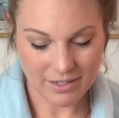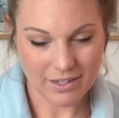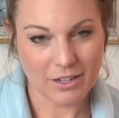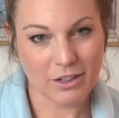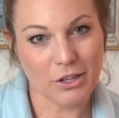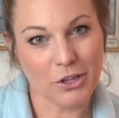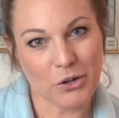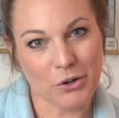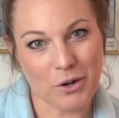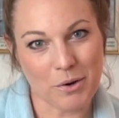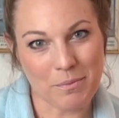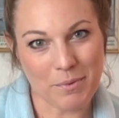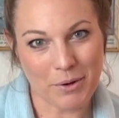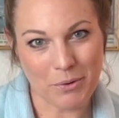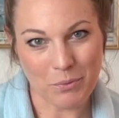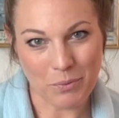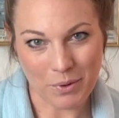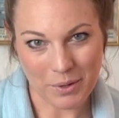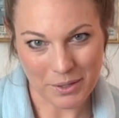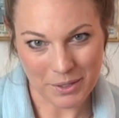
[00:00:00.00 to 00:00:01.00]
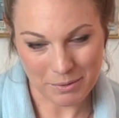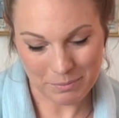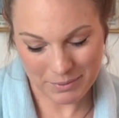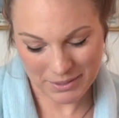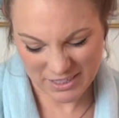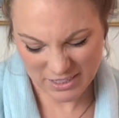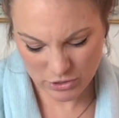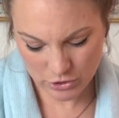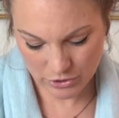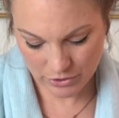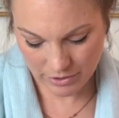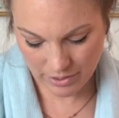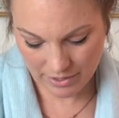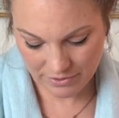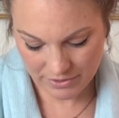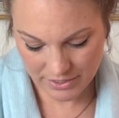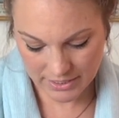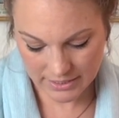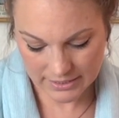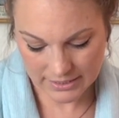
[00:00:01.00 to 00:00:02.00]
clutter up my wallet, because they're not
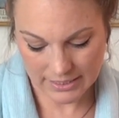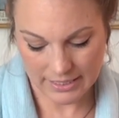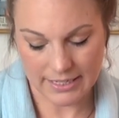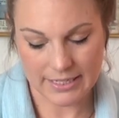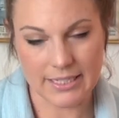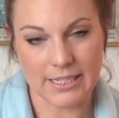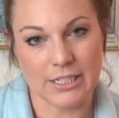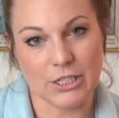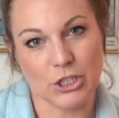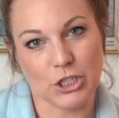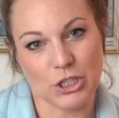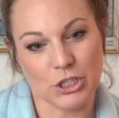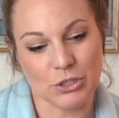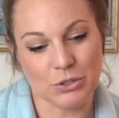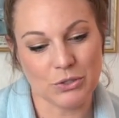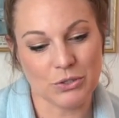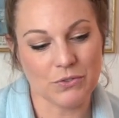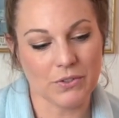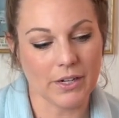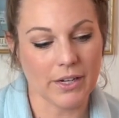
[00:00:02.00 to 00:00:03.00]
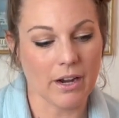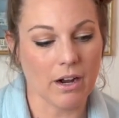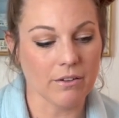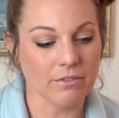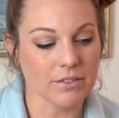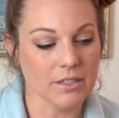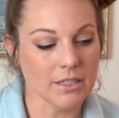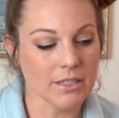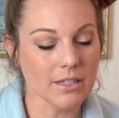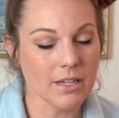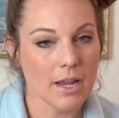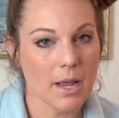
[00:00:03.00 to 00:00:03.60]
things that I tend to use very often,